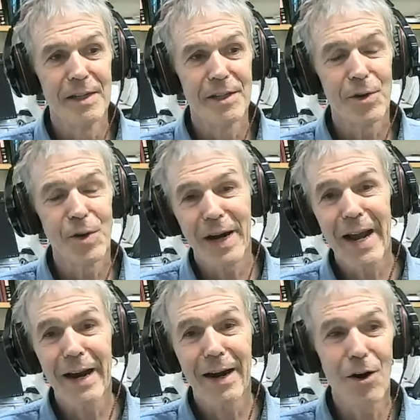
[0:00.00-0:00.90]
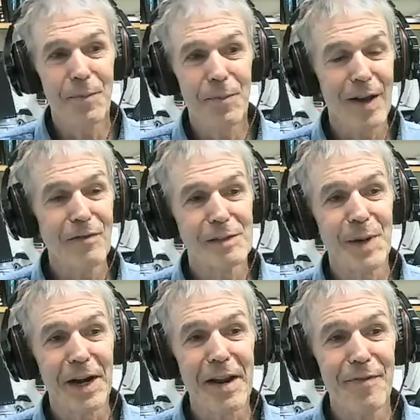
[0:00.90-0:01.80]
So your air hopefully will
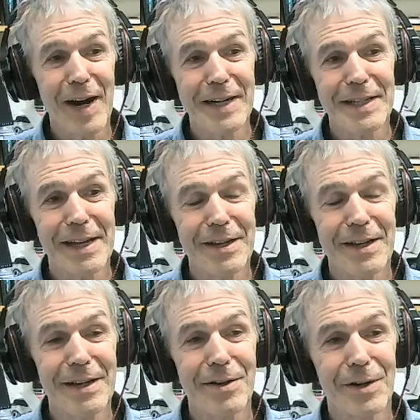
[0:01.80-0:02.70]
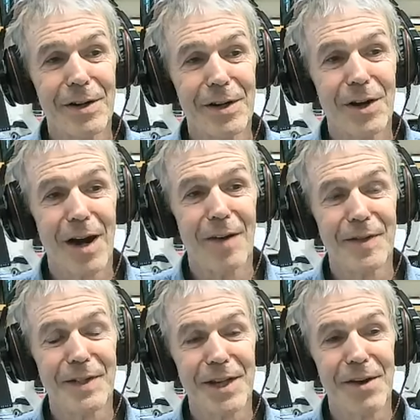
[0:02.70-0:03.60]
be refreshed in, in your, your
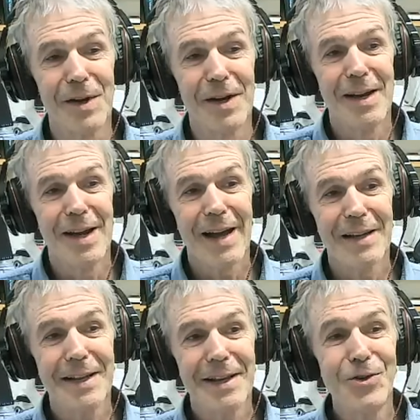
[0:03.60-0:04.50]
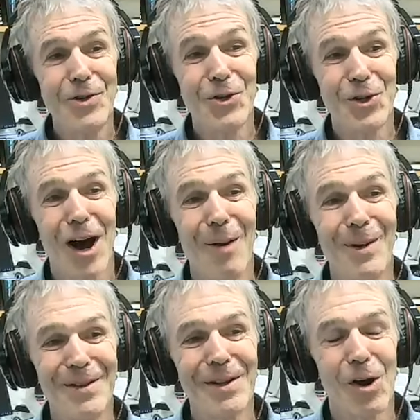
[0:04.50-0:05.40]
office. So I think you should
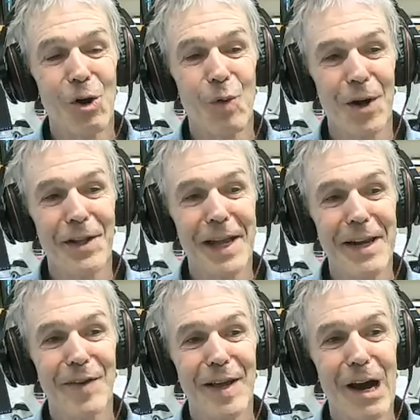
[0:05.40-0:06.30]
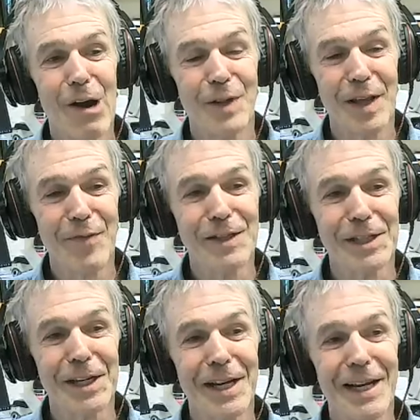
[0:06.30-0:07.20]
comment on quantitatively how
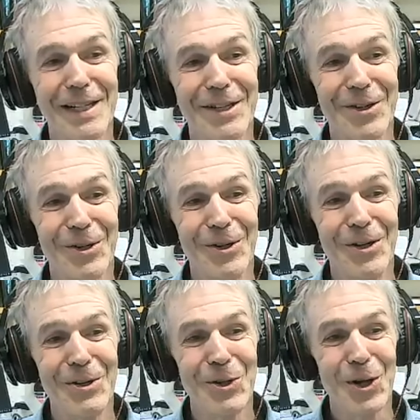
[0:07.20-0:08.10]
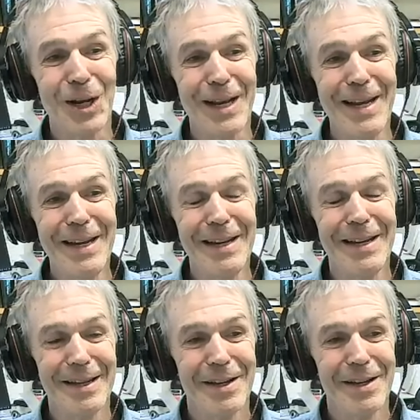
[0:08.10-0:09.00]
difficult it is to, to clean
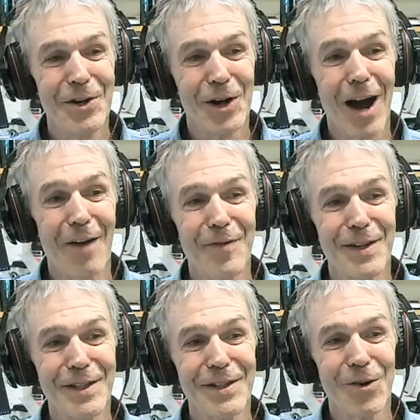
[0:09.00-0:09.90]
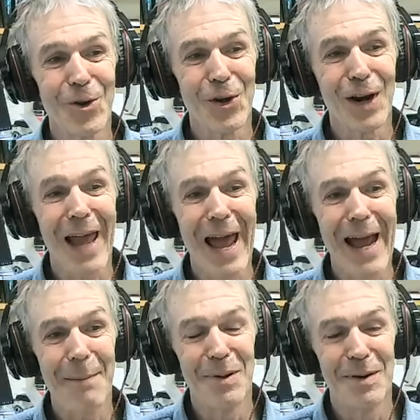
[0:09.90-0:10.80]
your office or your
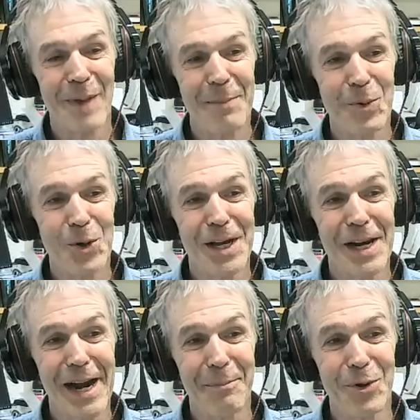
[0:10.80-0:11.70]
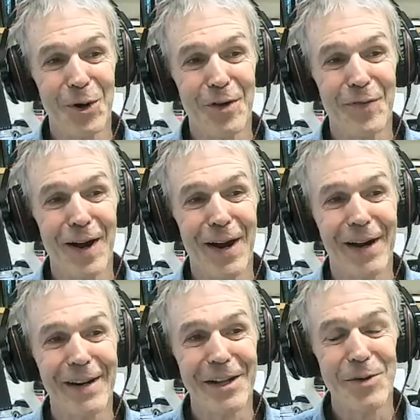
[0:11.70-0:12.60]
lab by putting an air
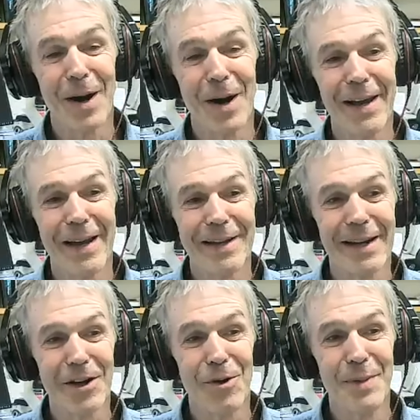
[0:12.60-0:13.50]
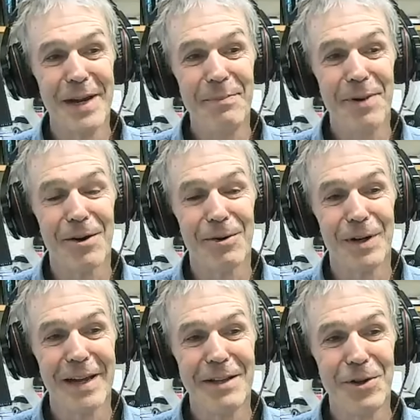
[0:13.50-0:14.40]
purifier that you buy at, at Home Depot
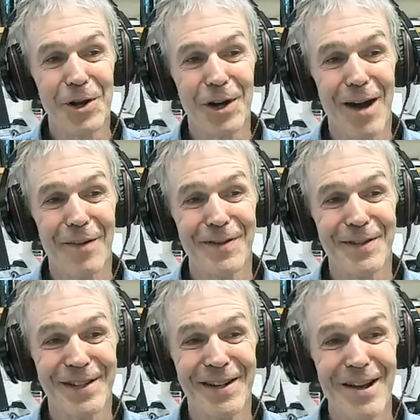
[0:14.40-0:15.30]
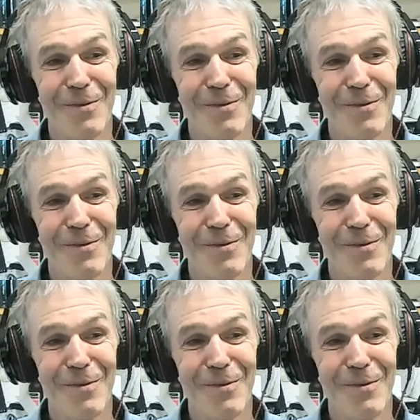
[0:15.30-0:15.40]
into your office.